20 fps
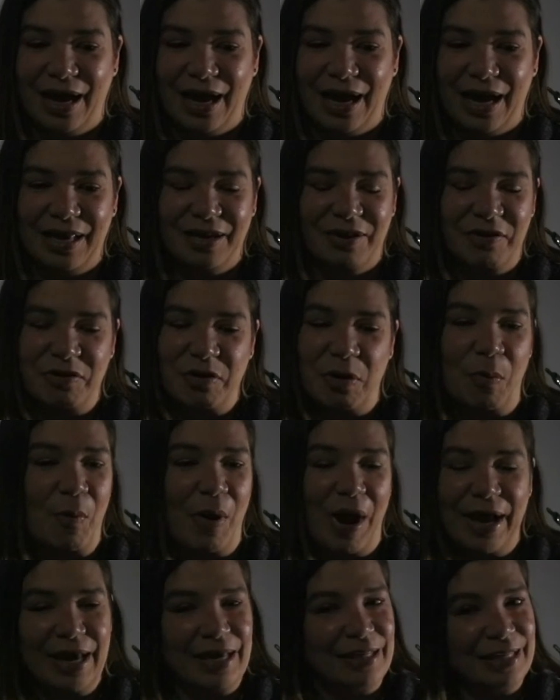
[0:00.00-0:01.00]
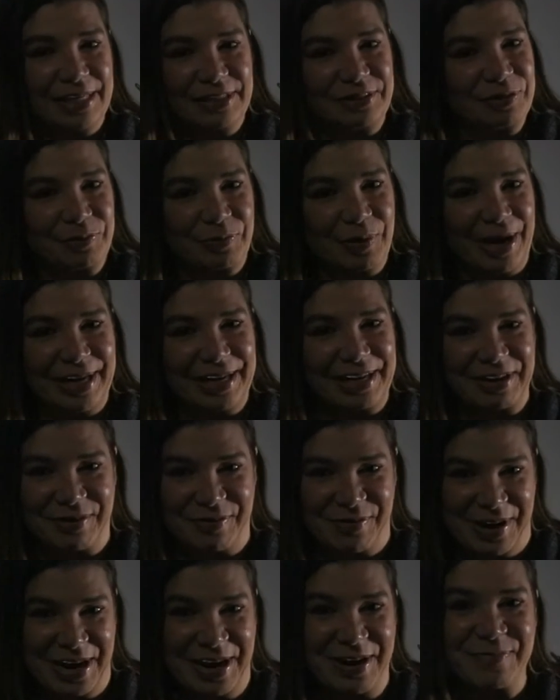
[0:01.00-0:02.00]
I don't know why I like to write in
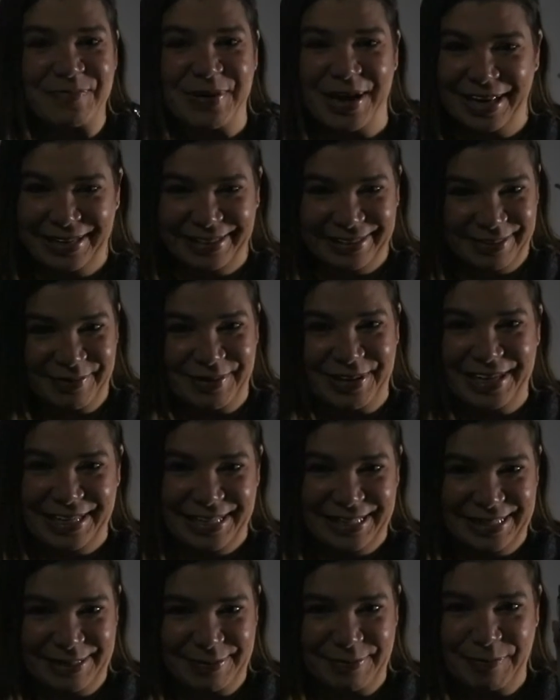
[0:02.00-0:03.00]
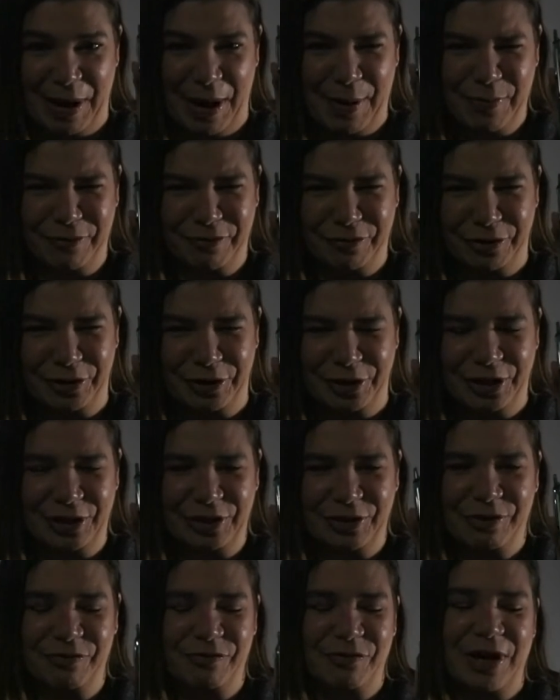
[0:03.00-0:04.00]
green, but green is my preferred
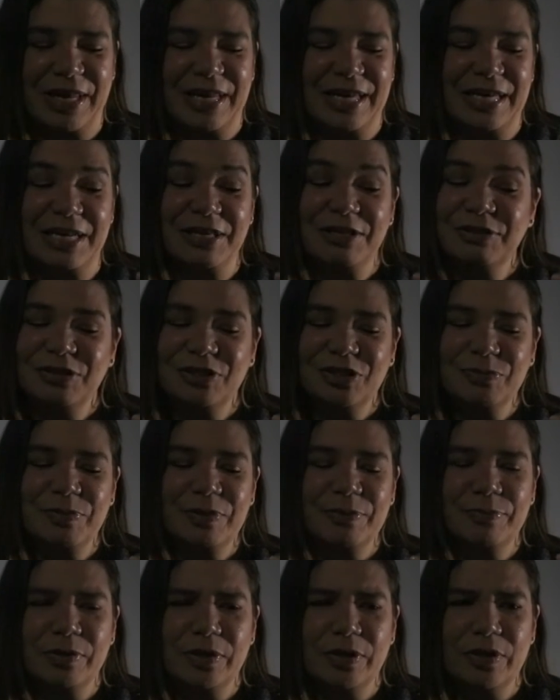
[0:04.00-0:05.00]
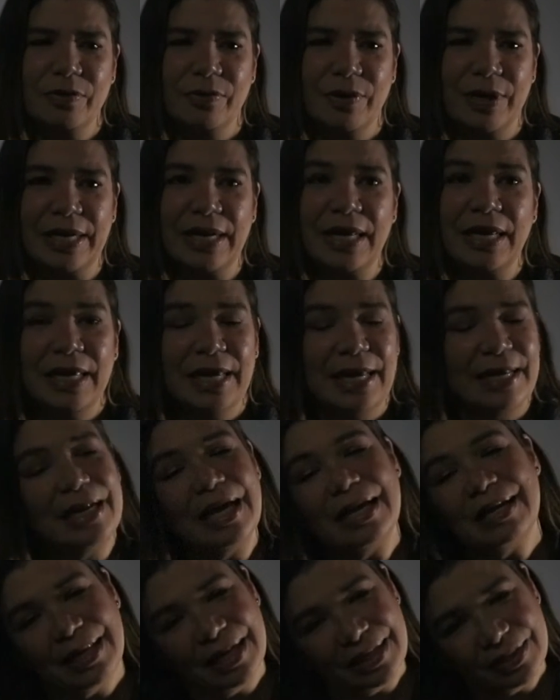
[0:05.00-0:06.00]
color of writing. It used to be blue, and, and
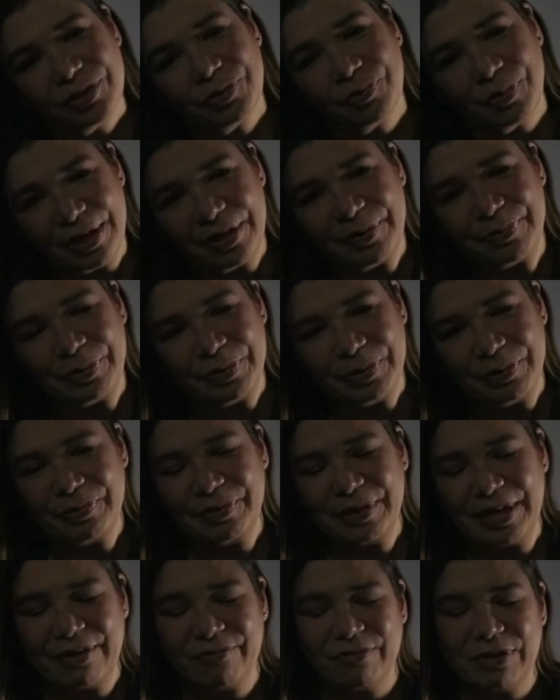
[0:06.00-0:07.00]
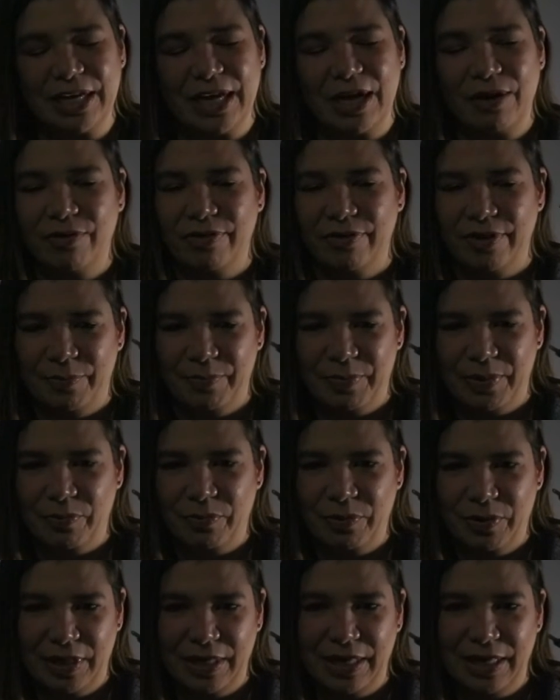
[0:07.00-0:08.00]
I like to write in blue every now and then, but
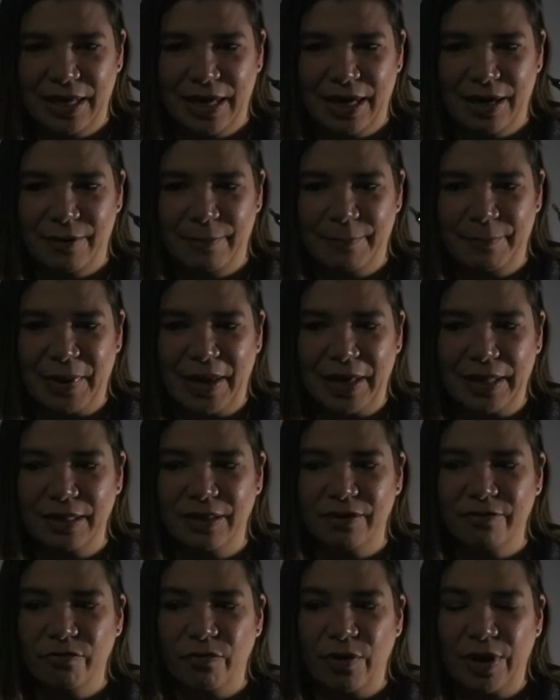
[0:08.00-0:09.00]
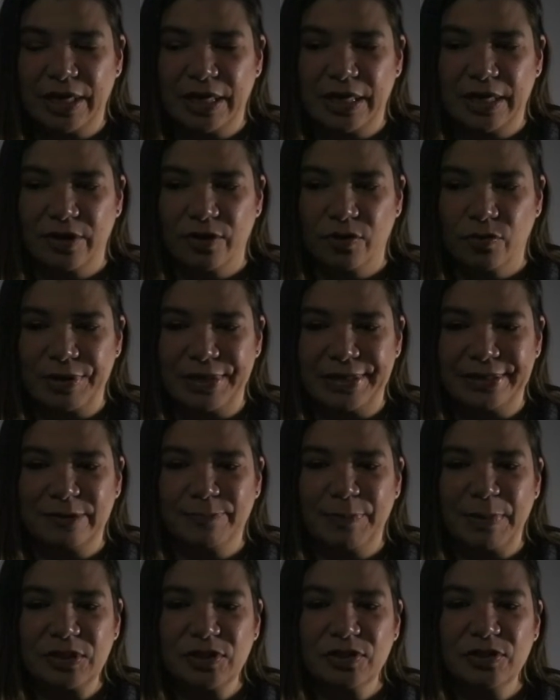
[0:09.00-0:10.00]
really um, I love writing in green,
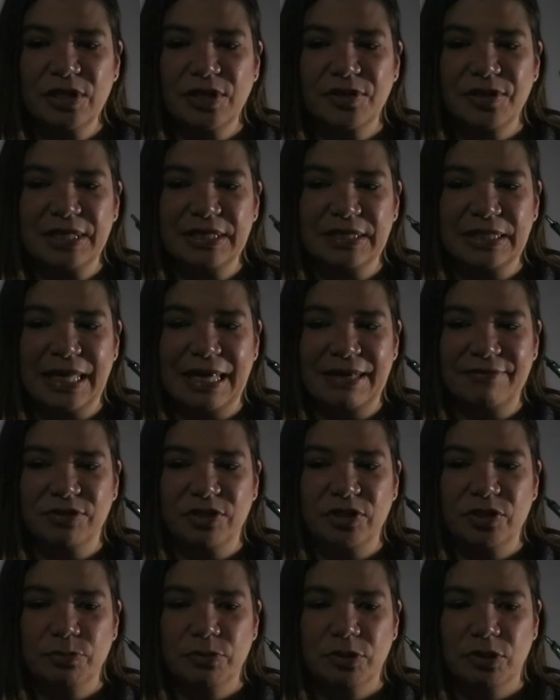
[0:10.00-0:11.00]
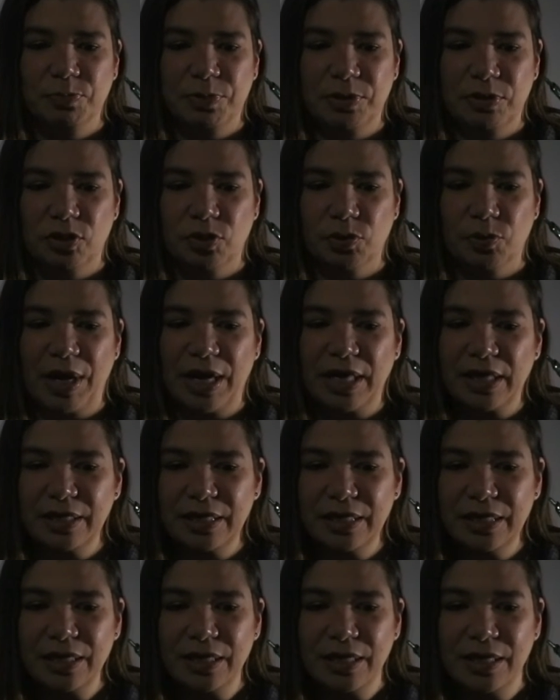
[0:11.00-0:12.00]
especially the things that have to do with
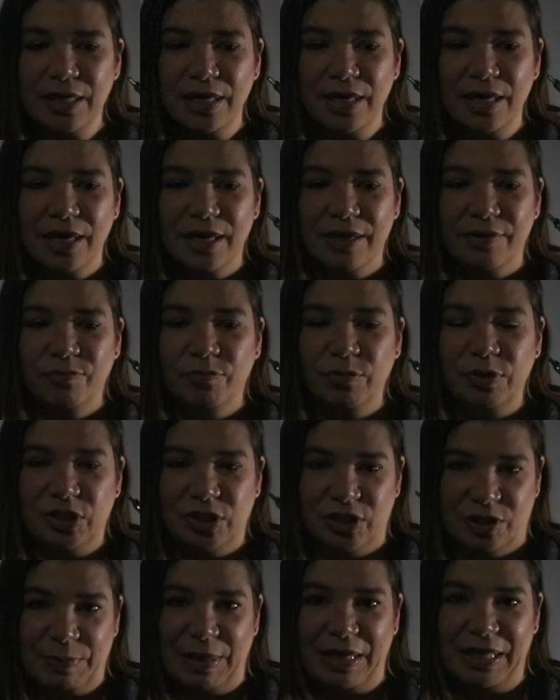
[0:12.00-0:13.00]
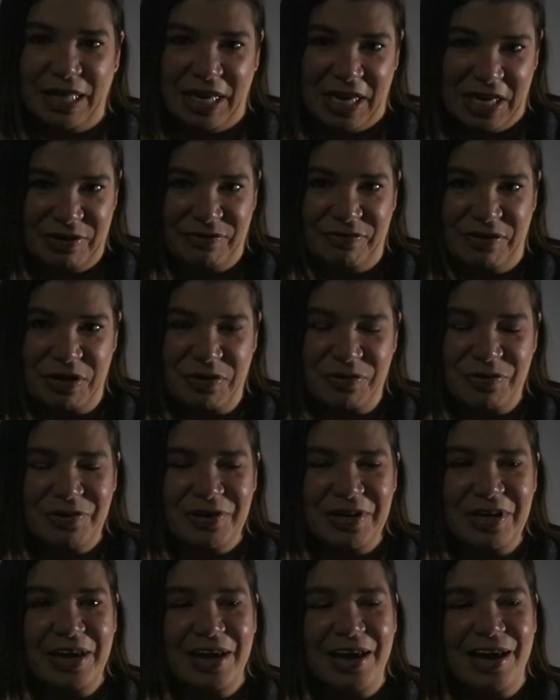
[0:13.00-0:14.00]
spirituality, which is my line of
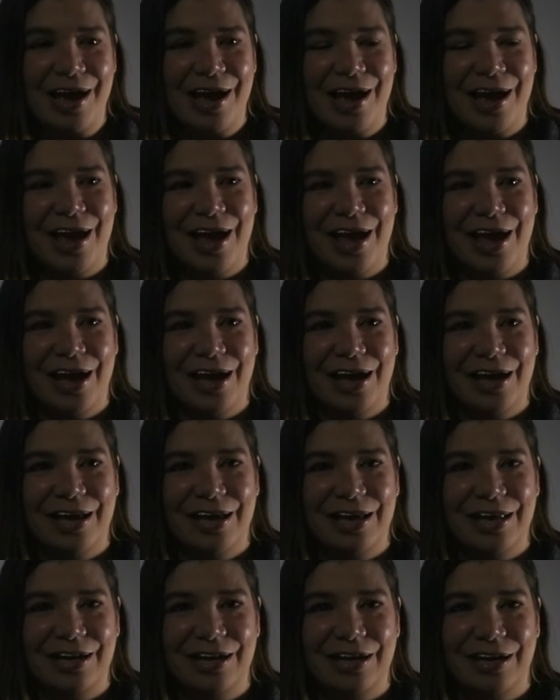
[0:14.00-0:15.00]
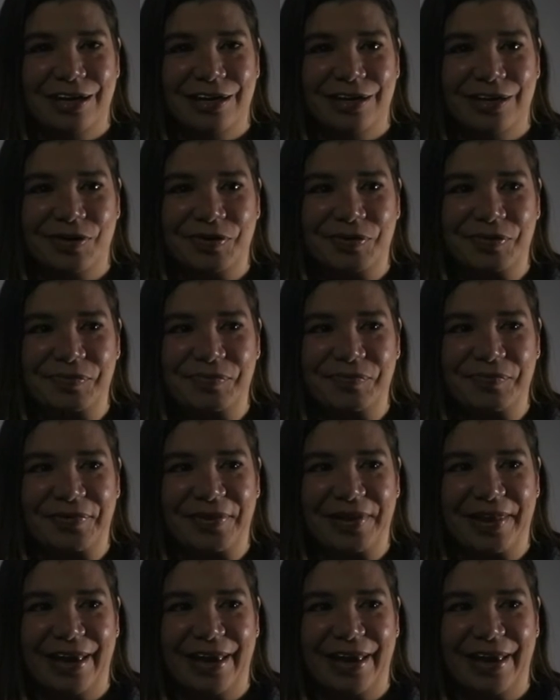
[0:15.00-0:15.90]
inquiry. And um,